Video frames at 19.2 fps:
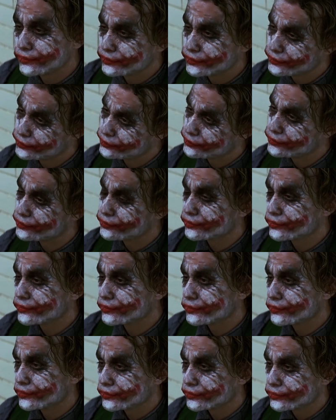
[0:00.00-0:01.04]
knowing that he had
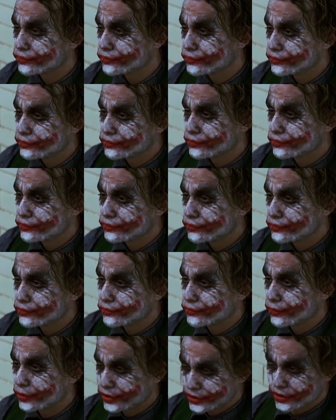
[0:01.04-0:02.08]
died,
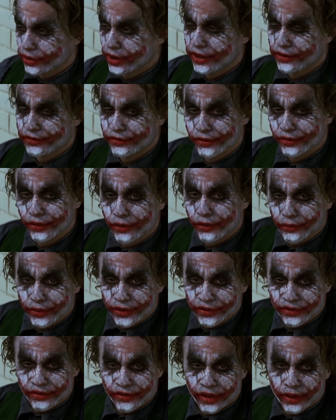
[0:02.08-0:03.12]
you know, made
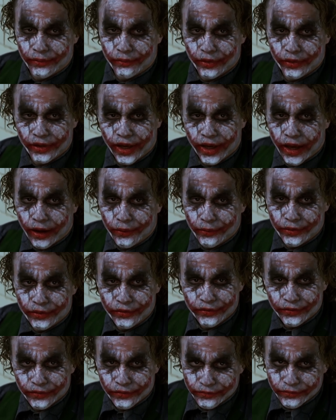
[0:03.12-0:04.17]
it that much more
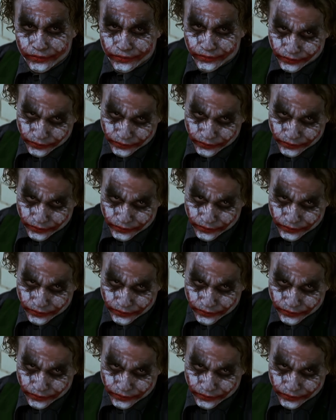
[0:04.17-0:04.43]
special.